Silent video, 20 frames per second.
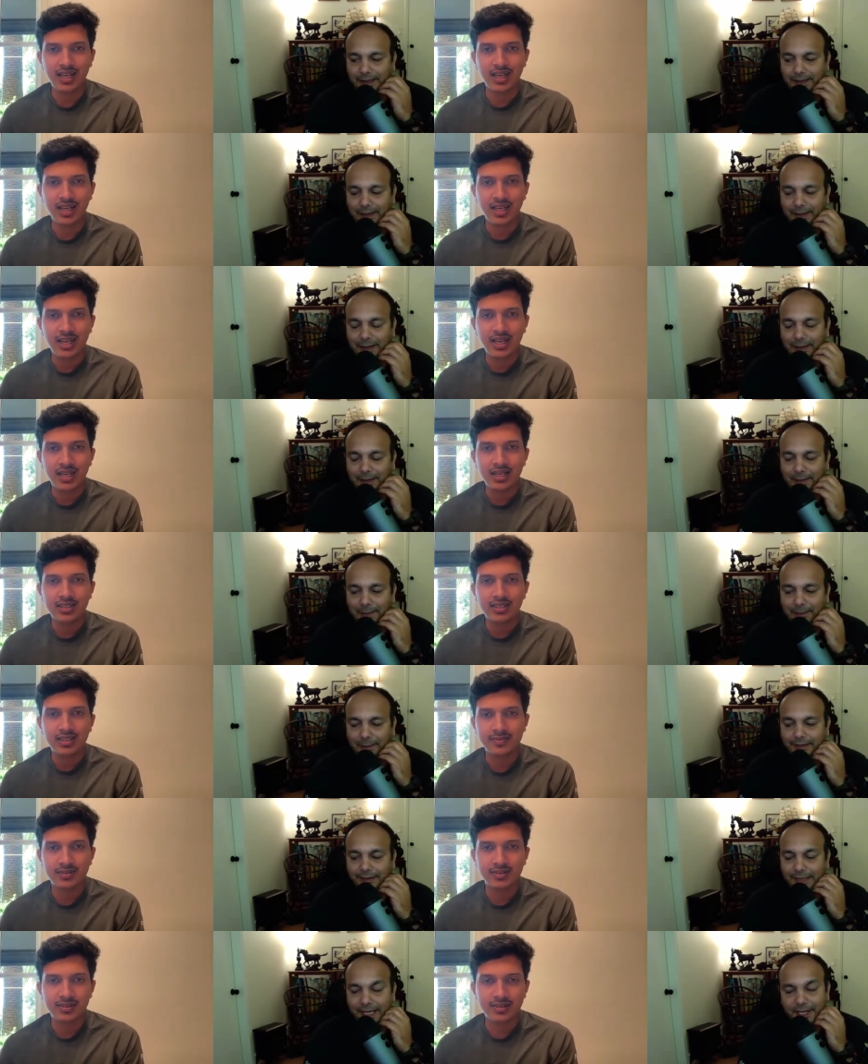
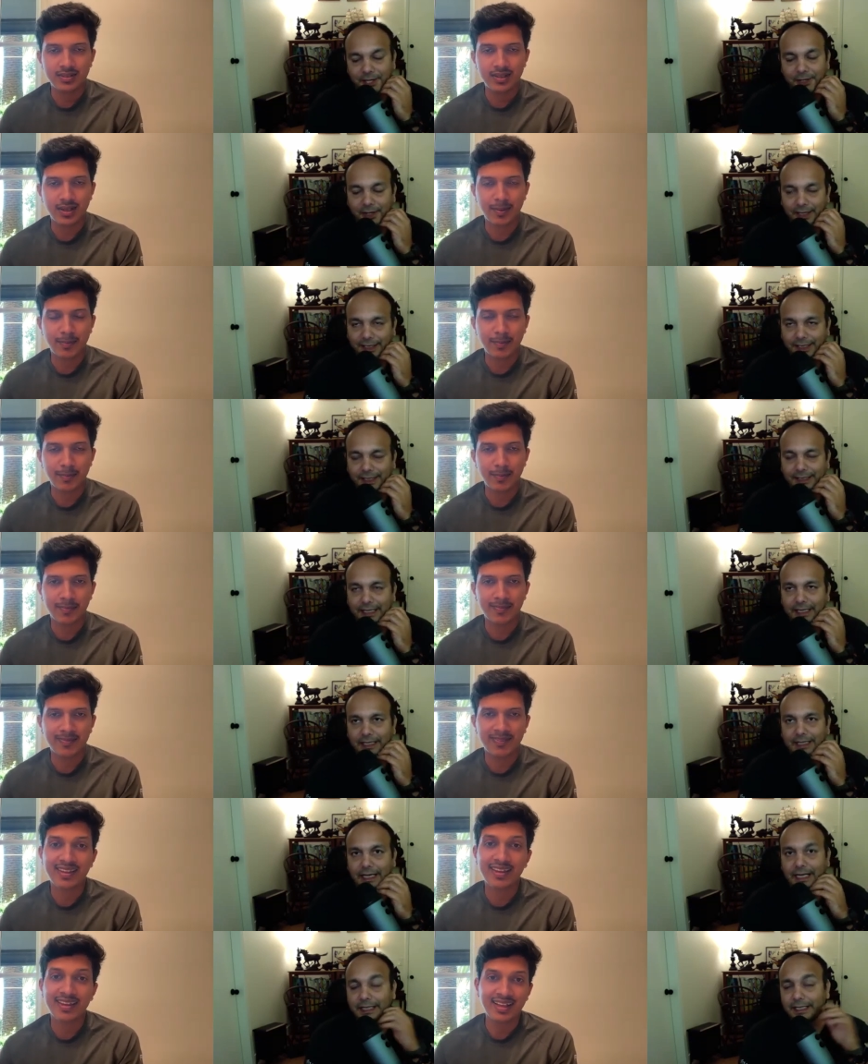Speaker 1: uh, thank you i
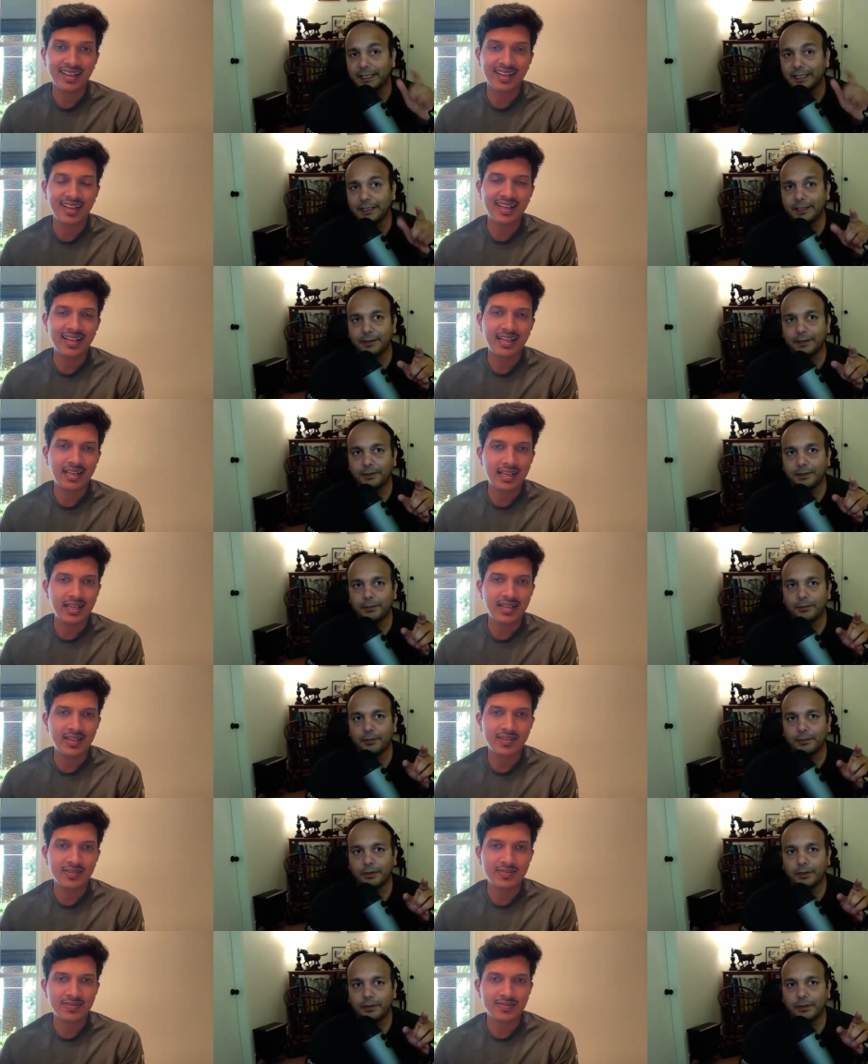think that i think
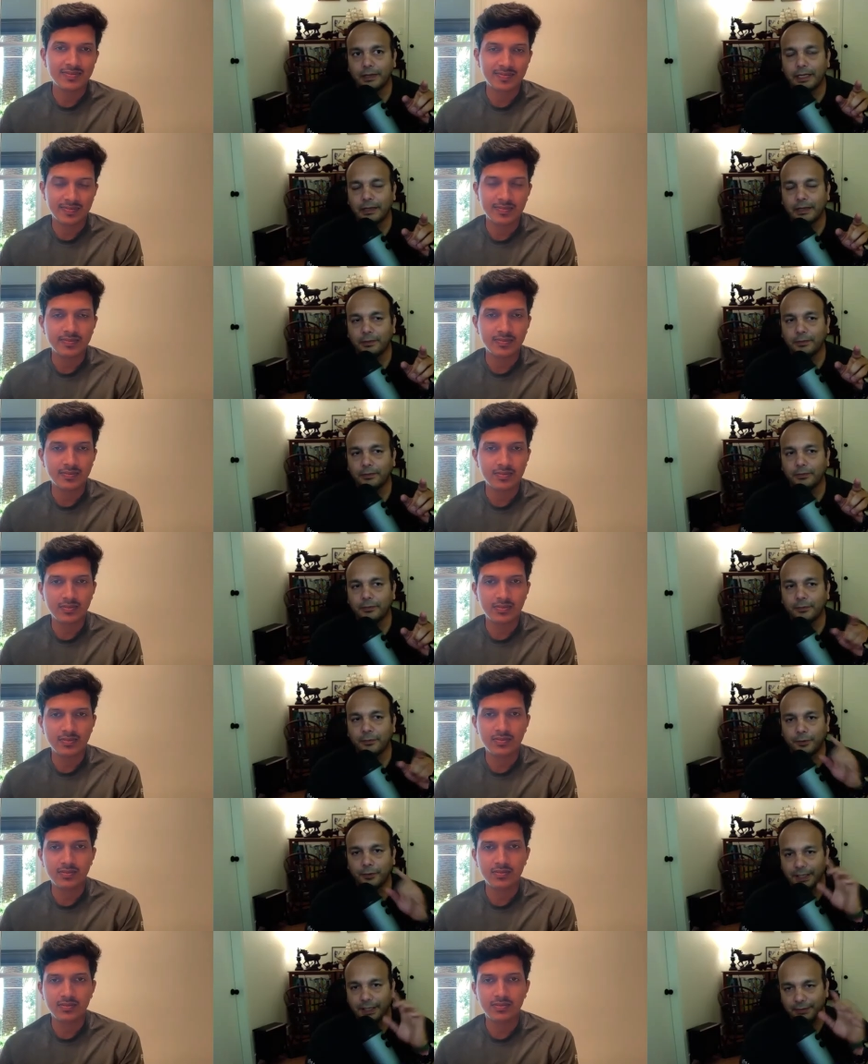the uh,
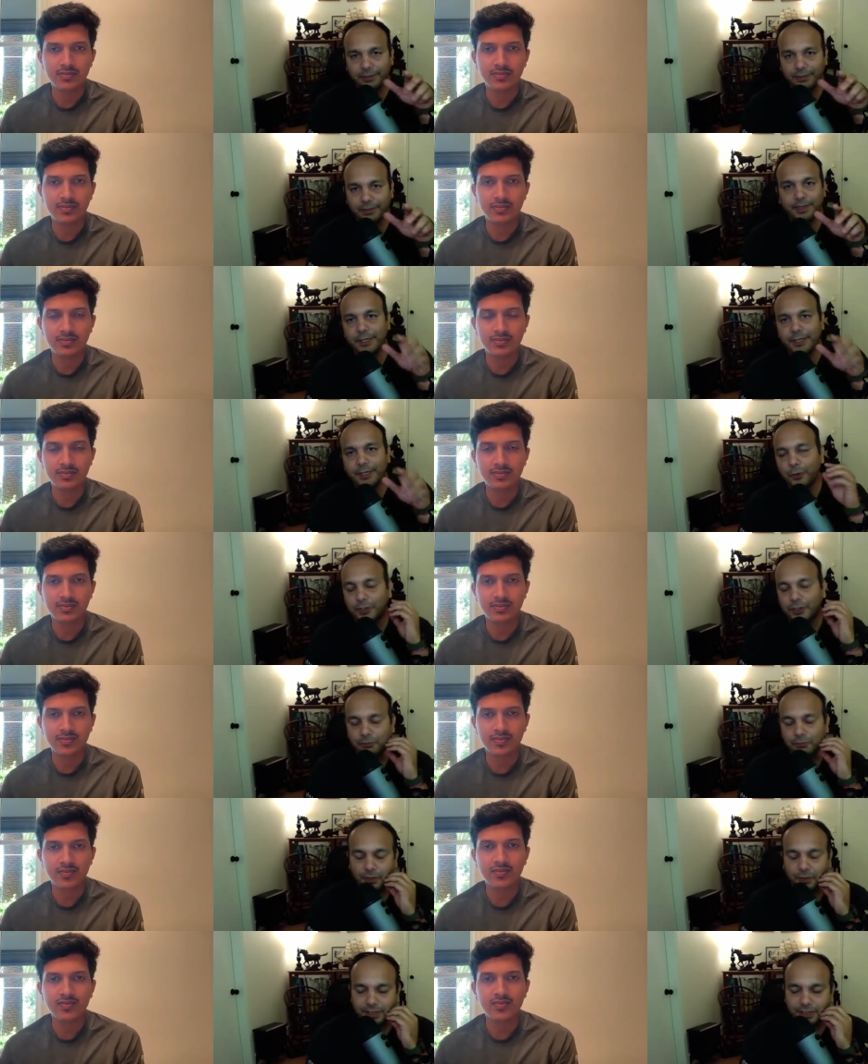for everybody
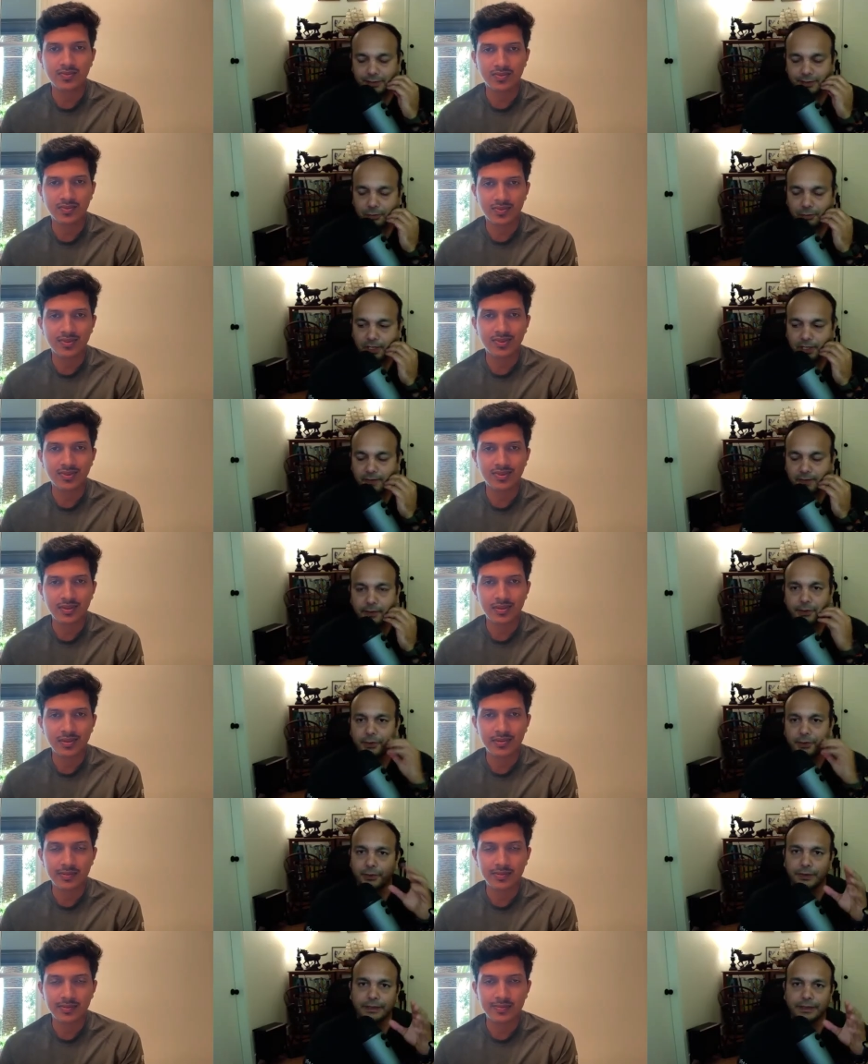who is watching what i
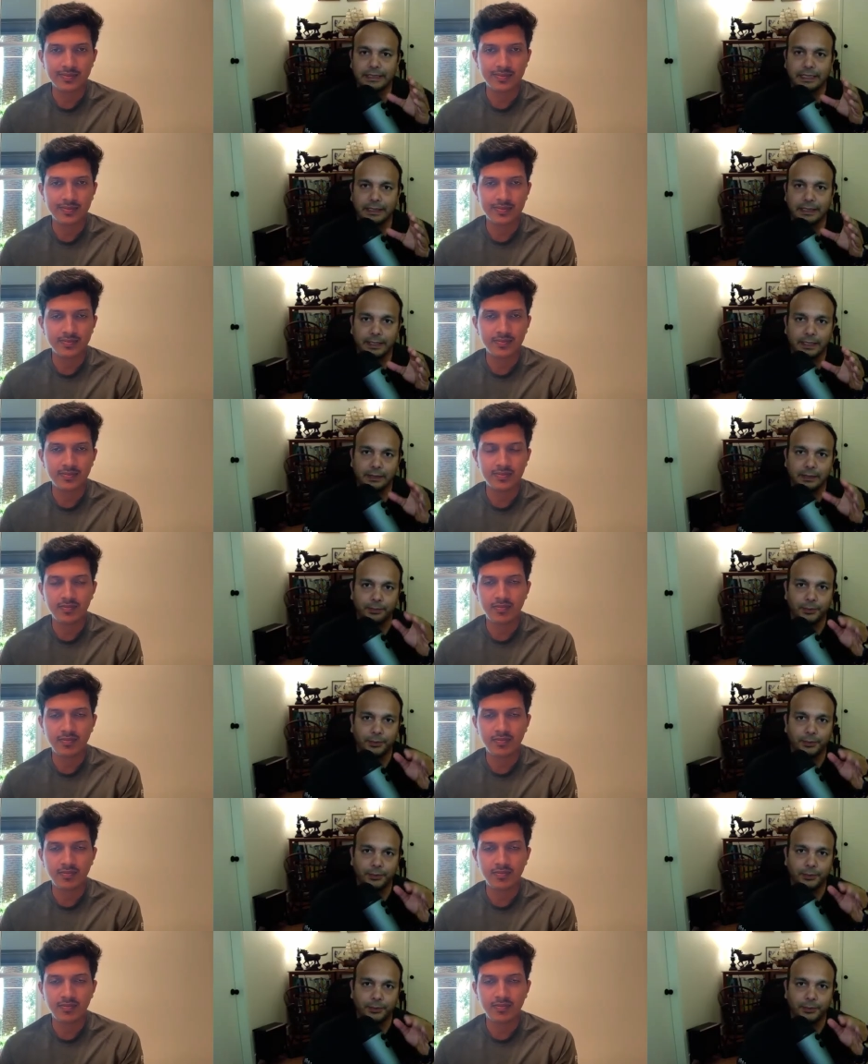will do is i'll